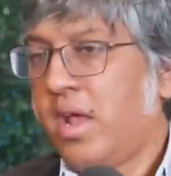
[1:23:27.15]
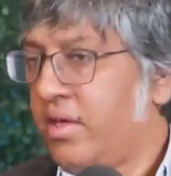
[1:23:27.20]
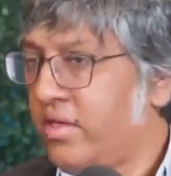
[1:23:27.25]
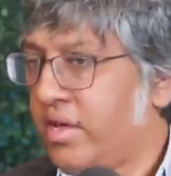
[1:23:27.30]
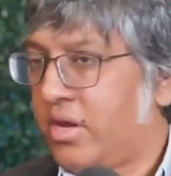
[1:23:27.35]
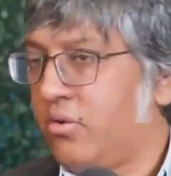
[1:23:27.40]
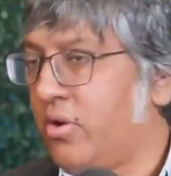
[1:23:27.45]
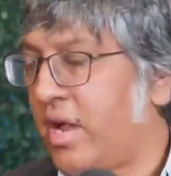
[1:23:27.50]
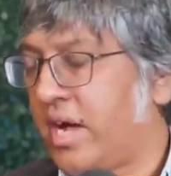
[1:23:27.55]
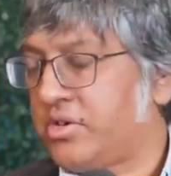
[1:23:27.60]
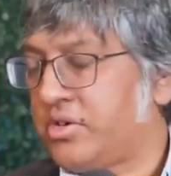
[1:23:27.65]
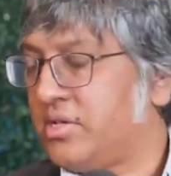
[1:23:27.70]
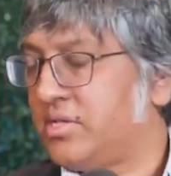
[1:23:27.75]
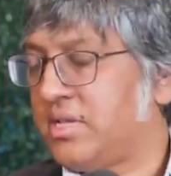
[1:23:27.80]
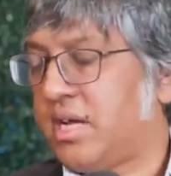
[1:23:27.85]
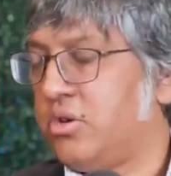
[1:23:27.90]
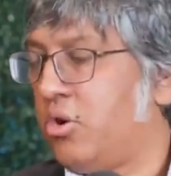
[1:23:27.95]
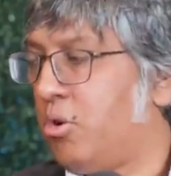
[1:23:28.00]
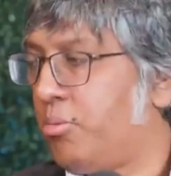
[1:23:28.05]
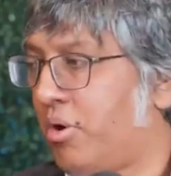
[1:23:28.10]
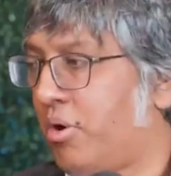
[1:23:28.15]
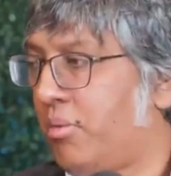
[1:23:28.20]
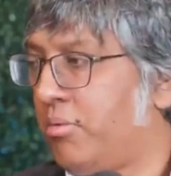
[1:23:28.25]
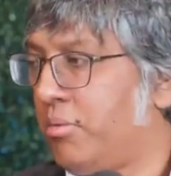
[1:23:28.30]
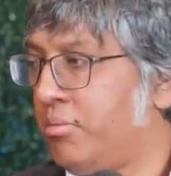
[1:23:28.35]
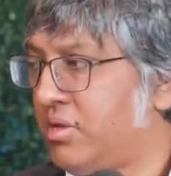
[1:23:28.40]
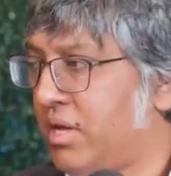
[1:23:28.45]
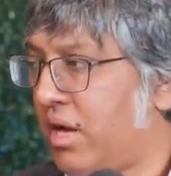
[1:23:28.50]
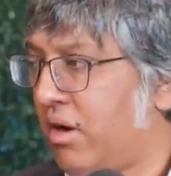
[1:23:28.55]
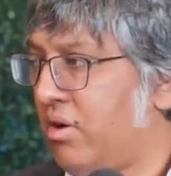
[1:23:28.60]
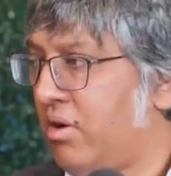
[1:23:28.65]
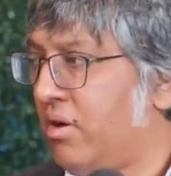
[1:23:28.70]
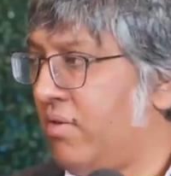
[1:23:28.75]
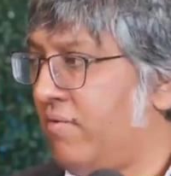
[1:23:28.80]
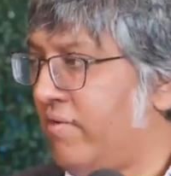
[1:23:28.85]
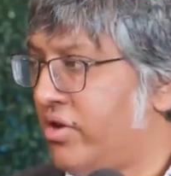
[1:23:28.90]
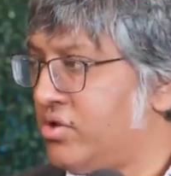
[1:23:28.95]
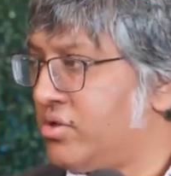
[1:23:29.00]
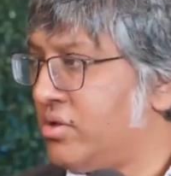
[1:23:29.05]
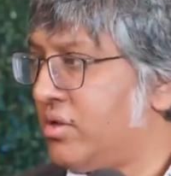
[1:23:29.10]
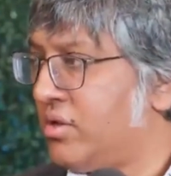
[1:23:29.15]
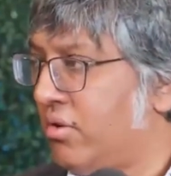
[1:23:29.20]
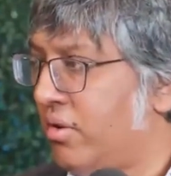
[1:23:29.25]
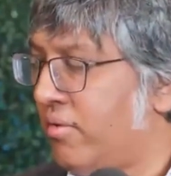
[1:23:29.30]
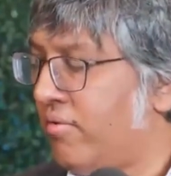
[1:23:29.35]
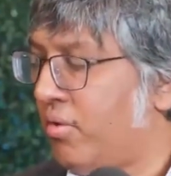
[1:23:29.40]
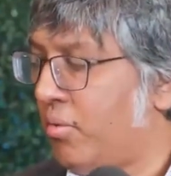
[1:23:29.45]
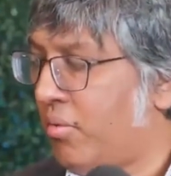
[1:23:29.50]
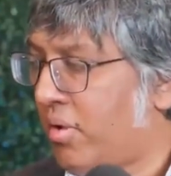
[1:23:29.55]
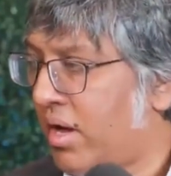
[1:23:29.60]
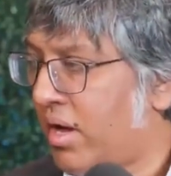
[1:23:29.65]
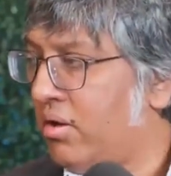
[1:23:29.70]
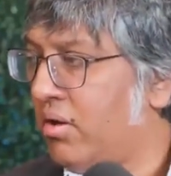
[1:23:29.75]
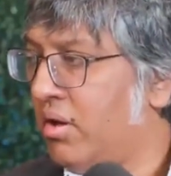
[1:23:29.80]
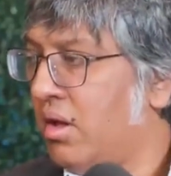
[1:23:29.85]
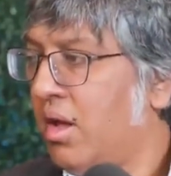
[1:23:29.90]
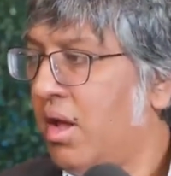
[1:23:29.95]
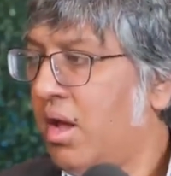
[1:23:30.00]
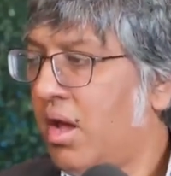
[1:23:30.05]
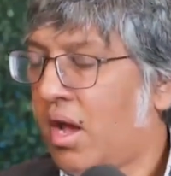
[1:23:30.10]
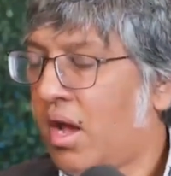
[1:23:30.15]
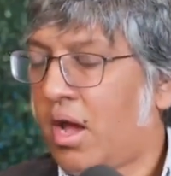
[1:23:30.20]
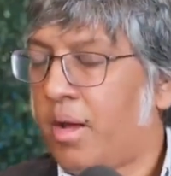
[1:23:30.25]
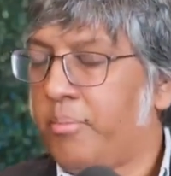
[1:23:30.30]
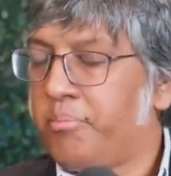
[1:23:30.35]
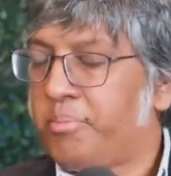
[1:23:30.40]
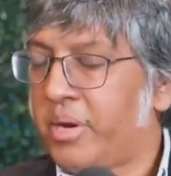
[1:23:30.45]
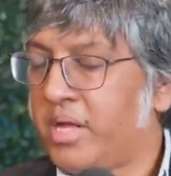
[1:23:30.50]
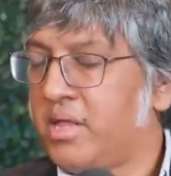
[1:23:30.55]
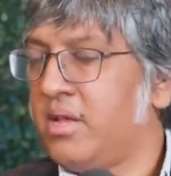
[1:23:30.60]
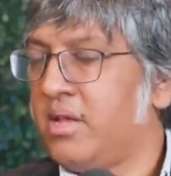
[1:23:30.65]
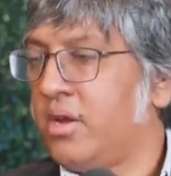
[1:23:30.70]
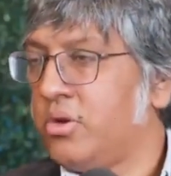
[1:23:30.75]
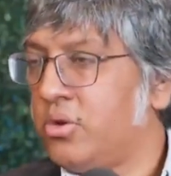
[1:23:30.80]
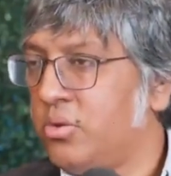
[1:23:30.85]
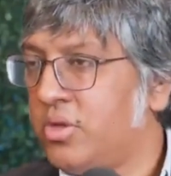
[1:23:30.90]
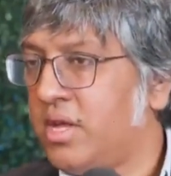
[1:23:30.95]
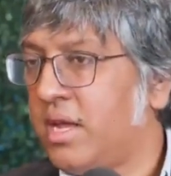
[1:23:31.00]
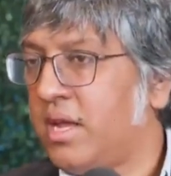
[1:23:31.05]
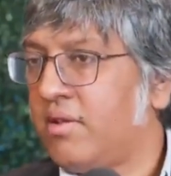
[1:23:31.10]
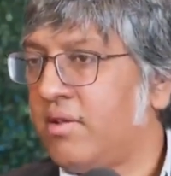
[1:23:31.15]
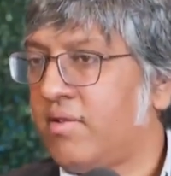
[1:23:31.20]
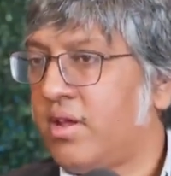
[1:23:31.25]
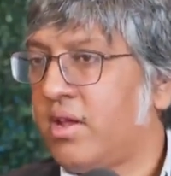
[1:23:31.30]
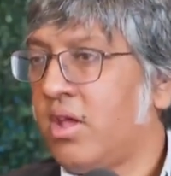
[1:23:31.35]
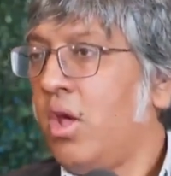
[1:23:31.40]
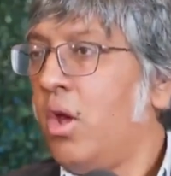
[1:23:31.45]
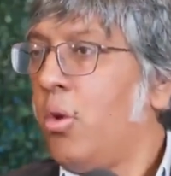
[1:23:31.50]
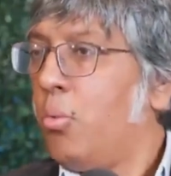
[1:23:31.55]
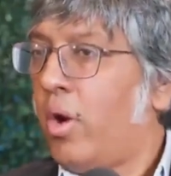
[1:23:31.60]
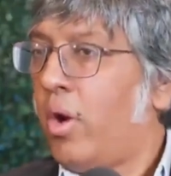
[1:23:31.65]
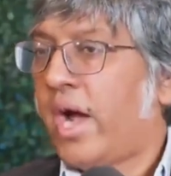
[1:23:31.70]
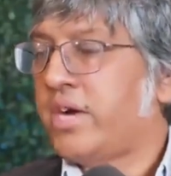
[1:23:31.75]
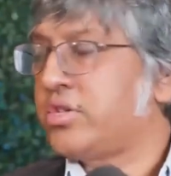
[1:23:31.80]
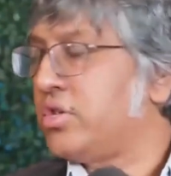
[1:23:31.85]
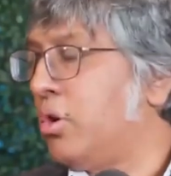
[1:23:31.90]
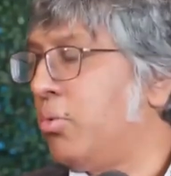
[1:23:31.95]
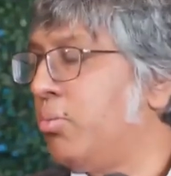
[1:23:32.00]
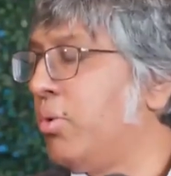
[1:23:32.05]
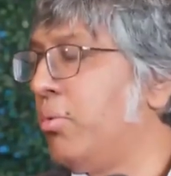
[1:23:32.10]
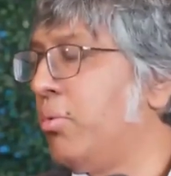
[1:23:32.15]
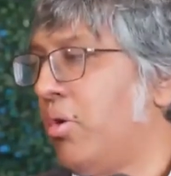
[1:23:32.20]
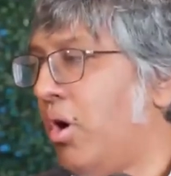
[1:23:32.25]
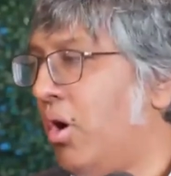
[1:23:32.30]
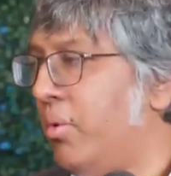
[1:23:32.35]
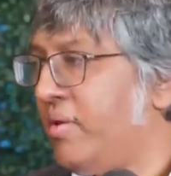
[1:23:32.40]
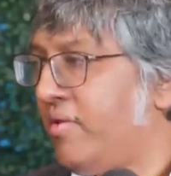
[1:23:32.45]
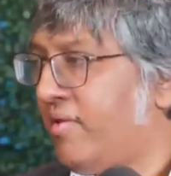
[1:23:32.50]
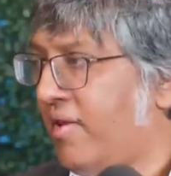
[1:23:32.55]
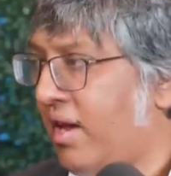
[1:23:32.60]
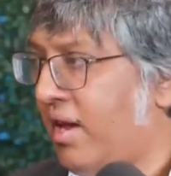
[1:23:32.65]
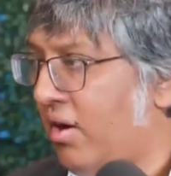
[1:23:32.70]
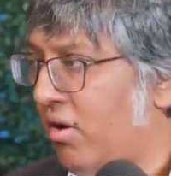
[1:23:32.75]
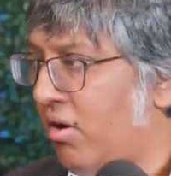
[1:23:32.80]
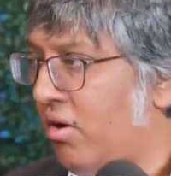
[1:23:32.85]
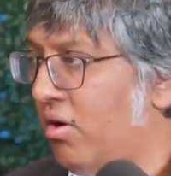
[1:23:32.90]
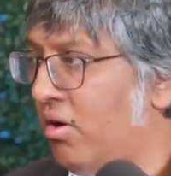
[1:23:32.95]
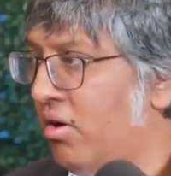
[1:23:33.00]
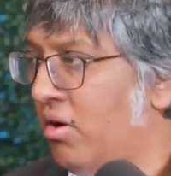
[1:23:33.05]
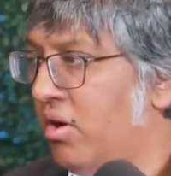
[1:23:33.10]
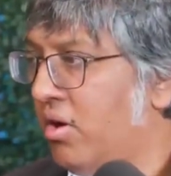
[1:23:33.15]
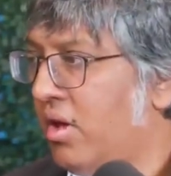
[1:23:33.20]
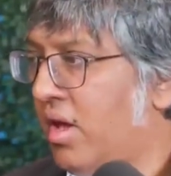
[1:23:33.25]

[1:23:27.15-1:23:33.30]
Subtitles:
The Hindu nationalists had no problem with the Aryan invasion theory for a while. But a new thing is like, well, actually, no, we were always here.